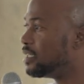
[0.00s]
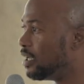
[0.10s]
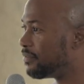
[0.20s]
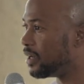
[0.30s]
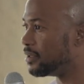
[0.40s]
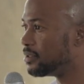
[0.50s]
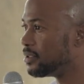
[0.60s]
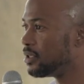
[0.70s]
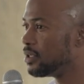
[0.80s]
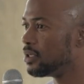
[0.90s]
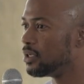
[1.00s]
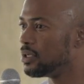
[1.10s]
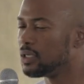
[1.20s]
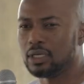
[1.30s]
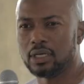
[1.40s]
deliver.
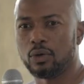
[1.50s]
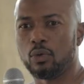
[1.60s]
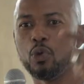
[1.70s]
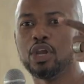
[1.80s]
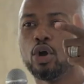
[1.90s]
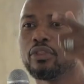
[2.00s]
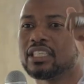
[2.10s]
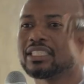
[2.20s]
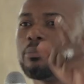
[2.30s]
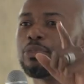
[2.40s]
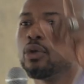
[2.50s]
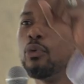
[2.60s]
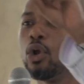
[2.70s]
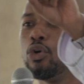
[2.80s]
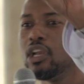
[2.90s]
We know that something
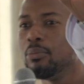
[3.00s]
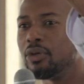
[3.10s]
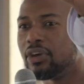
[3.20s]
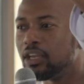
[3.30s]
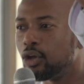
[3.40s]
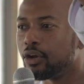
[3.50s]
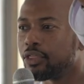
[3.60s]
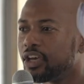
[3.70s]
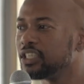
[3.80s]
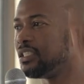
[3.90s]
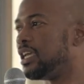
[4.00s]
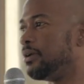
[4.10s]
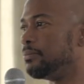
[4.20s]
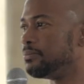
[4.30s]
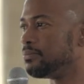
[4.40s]
will only be ready on Thursday.
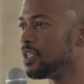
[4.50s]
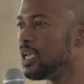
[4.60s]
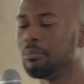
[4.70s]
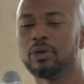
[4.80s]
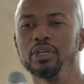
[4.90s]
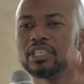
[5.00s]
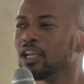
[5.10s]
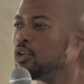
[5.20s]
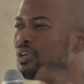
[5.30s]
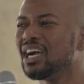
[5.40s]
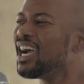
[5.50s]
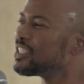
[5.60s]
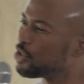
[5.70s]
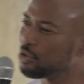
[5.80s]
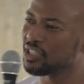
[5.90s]
But we tell you, ah,
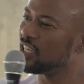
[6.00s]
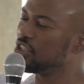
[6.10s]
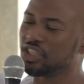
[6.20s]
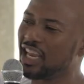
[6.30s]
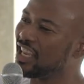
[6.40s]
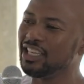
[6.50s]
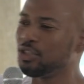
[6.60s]
Tuesday, inshallah, hii